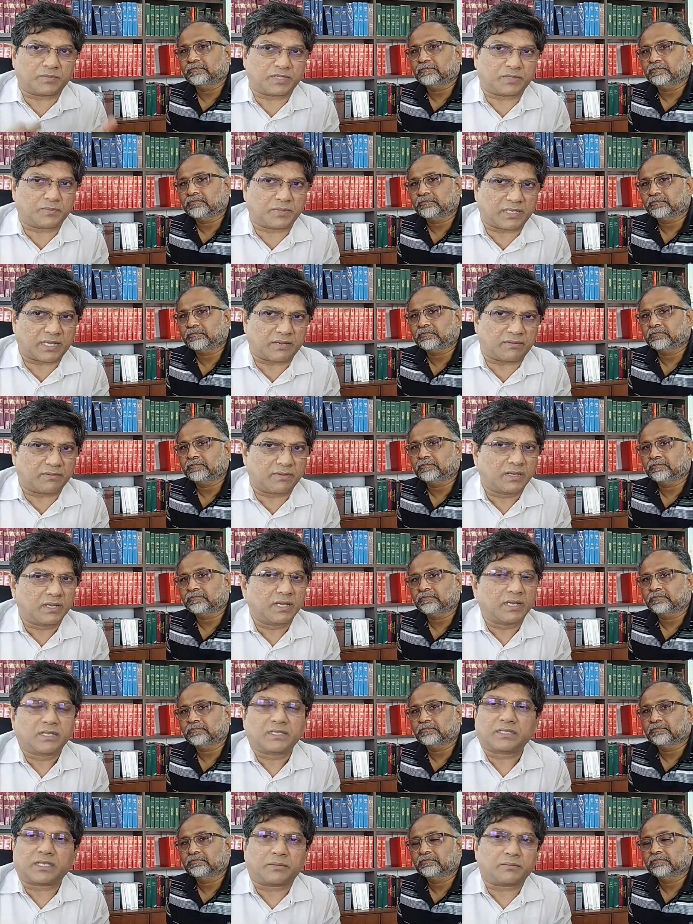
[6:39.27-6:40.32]
Speaker 1: misbehave.
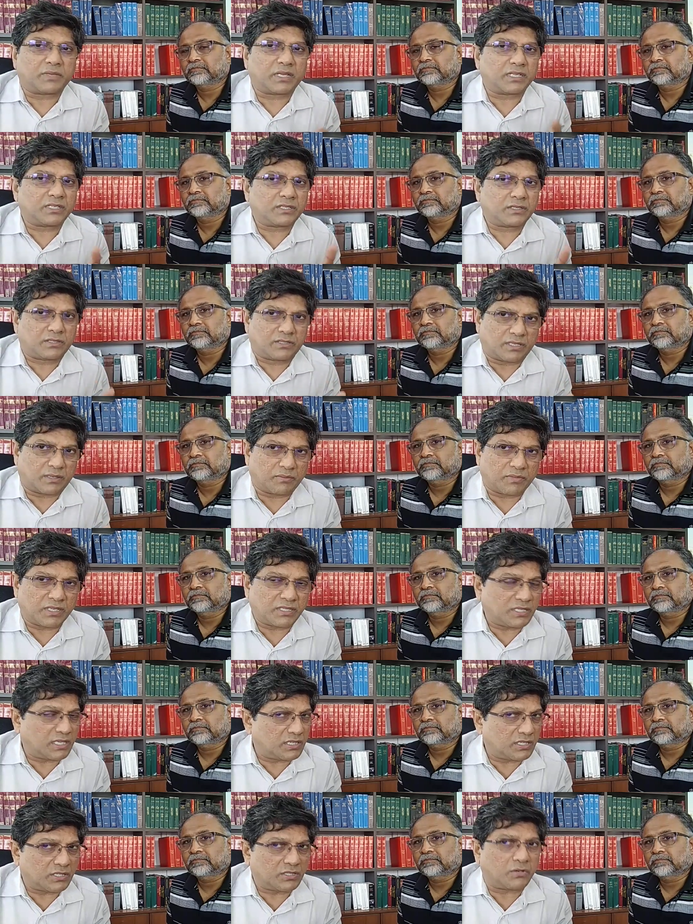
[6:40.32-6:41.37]
Sometimes,
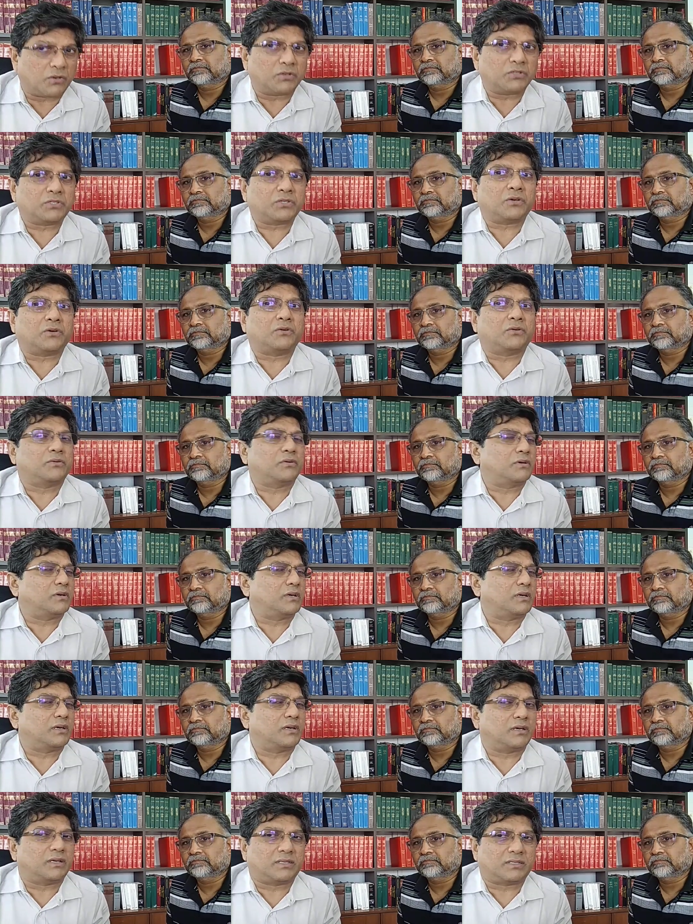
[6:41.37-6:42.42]
sometimes judges also,
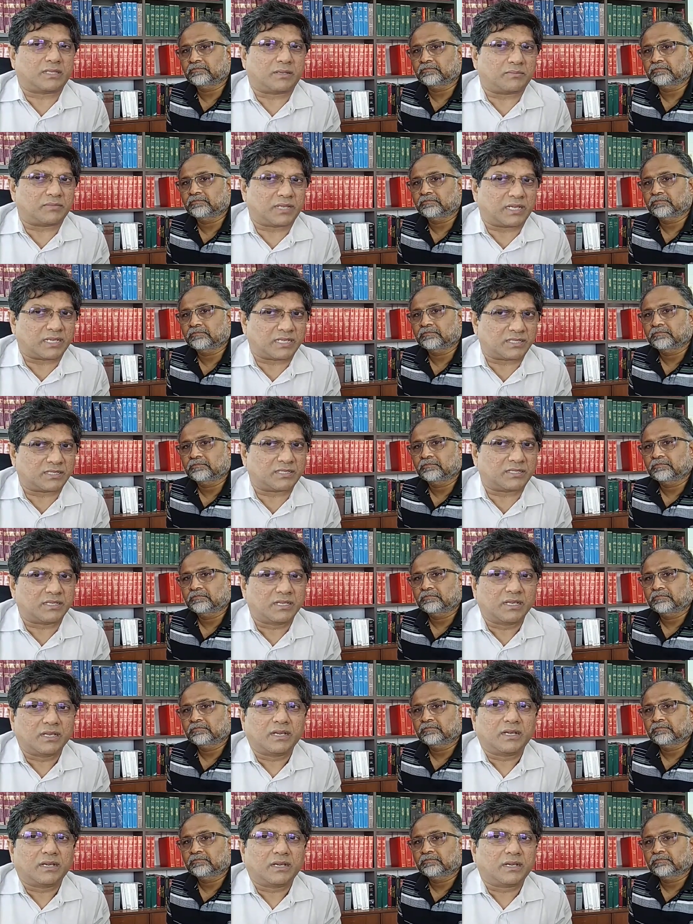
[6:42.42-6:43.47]
uh,
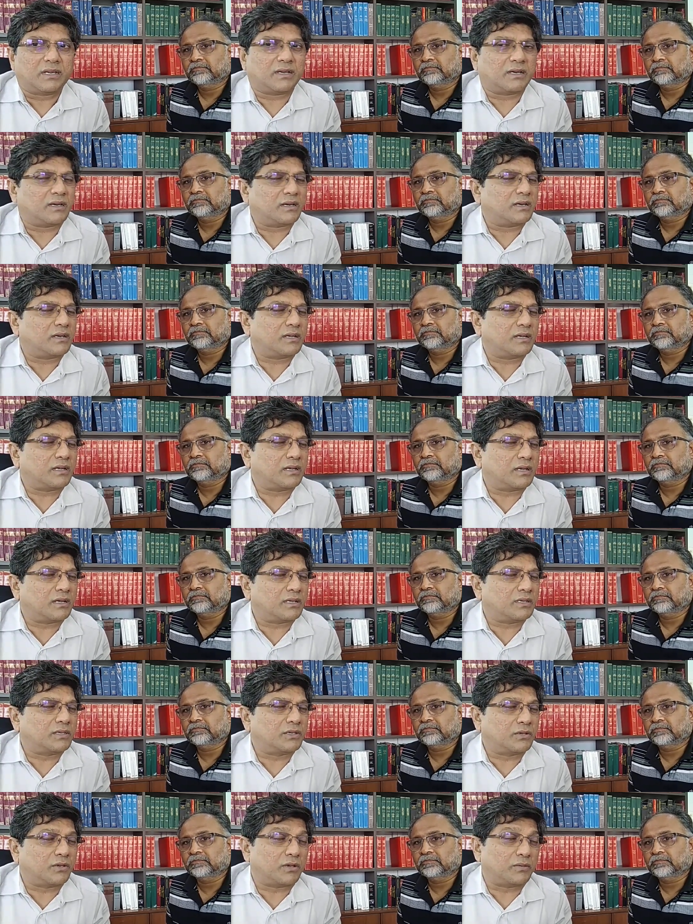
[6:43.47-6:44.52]
sometimes
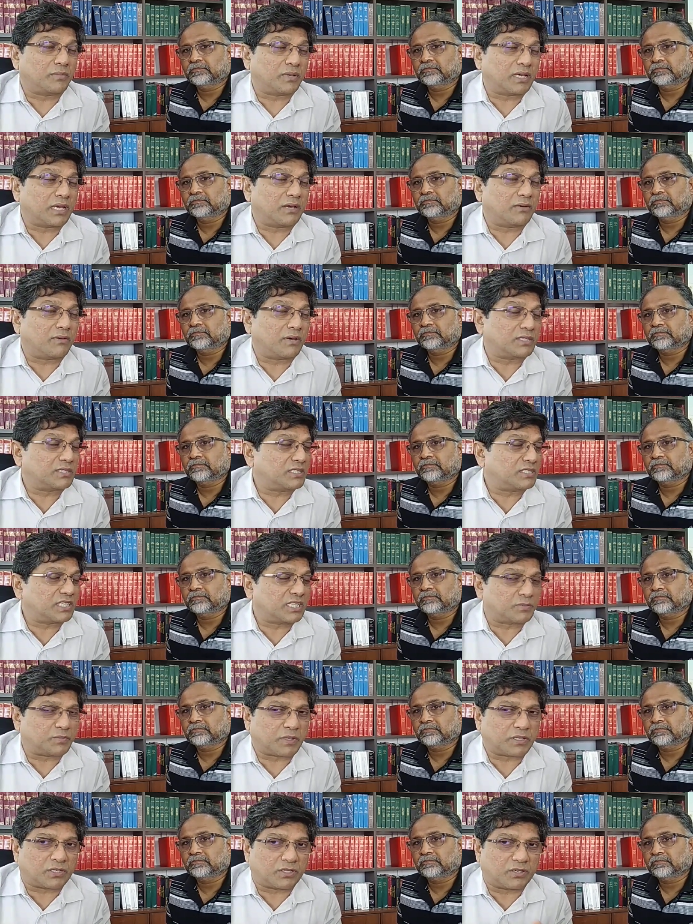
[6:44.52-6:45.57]
uh, do not behave as is
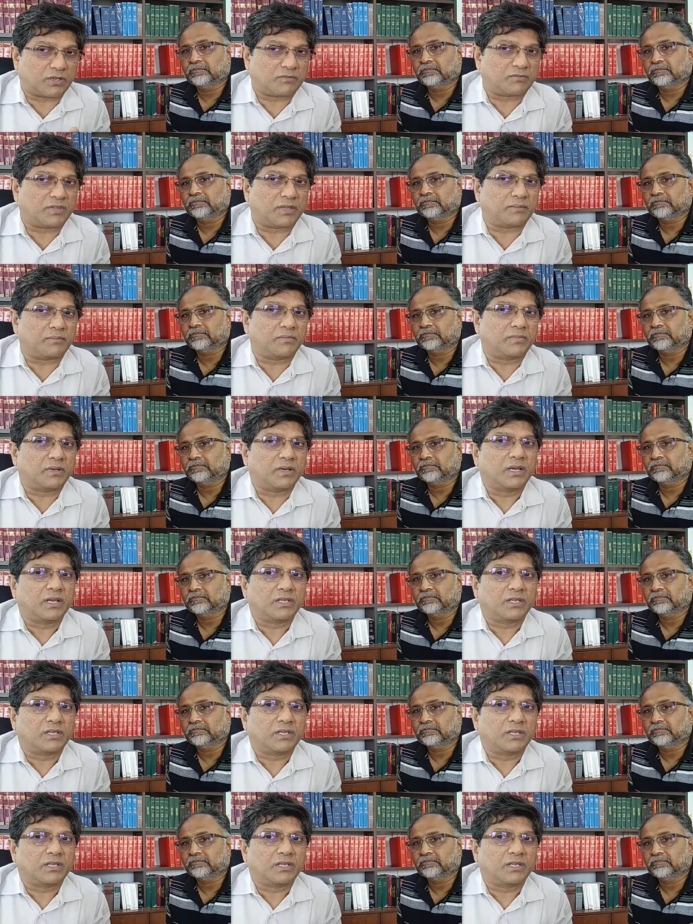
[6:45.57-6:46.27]
expected of them.